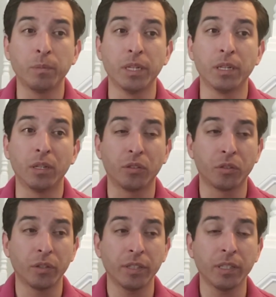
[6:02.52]
the
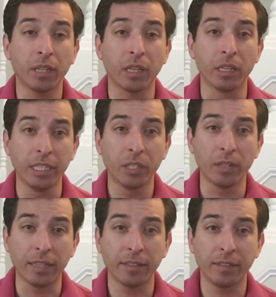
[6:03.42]
certain legal
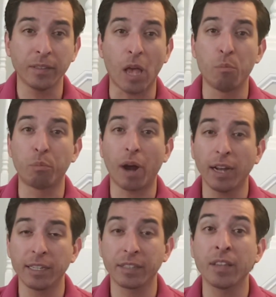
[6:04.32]
entities and
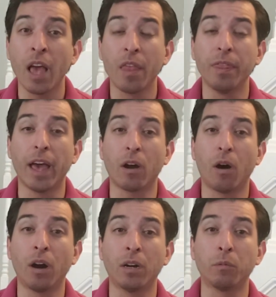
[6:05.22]
products that
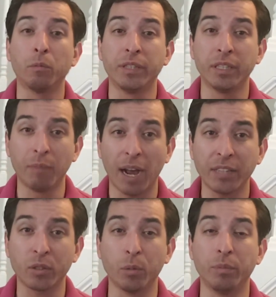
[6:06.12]
are within my
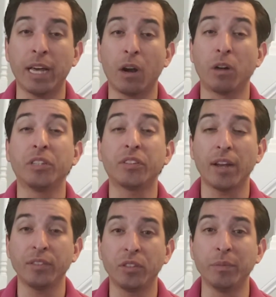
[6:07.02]
scope, that are
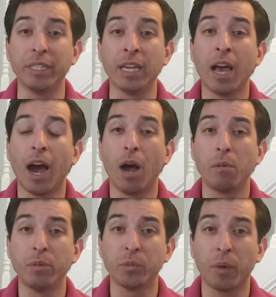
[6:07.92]
assigned to me.
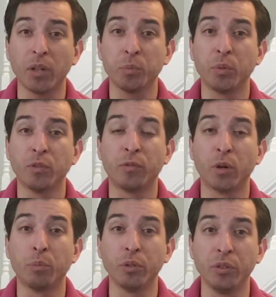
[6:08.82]
I'm responsible for
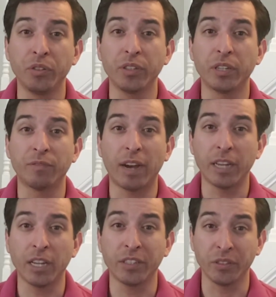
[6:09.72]
producing their
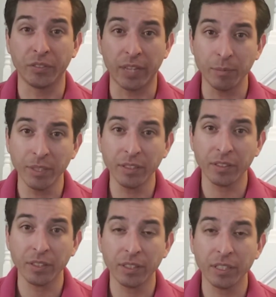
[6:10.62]
financial
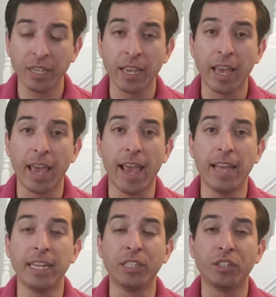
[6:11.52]
statements and
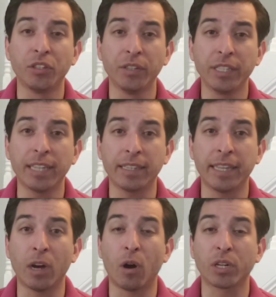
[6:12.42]
ensuring that
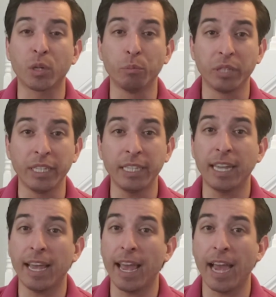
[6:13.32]
they are complete,
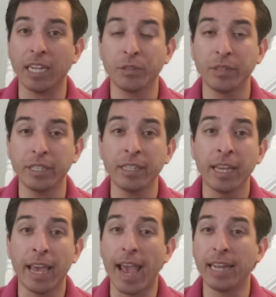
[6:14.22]
accurate,
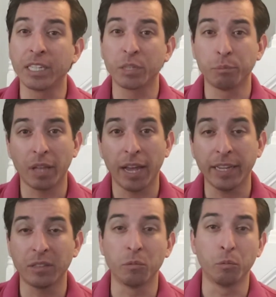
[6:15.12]
and in
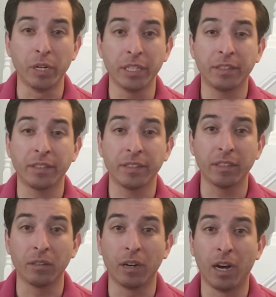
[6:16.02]
compliant with
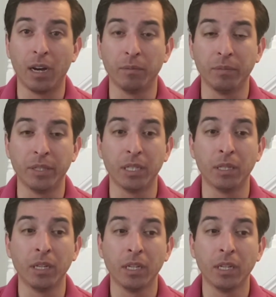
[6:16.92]
the